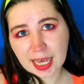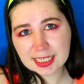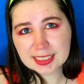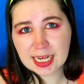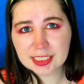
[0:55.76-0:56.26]

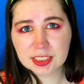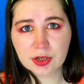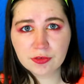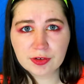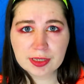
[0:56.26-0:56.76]
I decided to
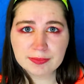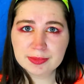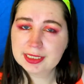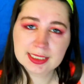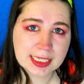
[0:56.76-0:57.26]
go for
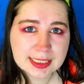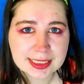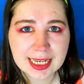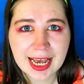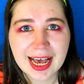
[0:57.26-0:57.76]
them
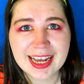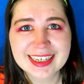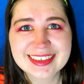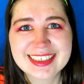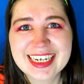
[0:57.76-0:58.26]
sunset
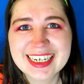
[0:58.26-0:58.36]
eyes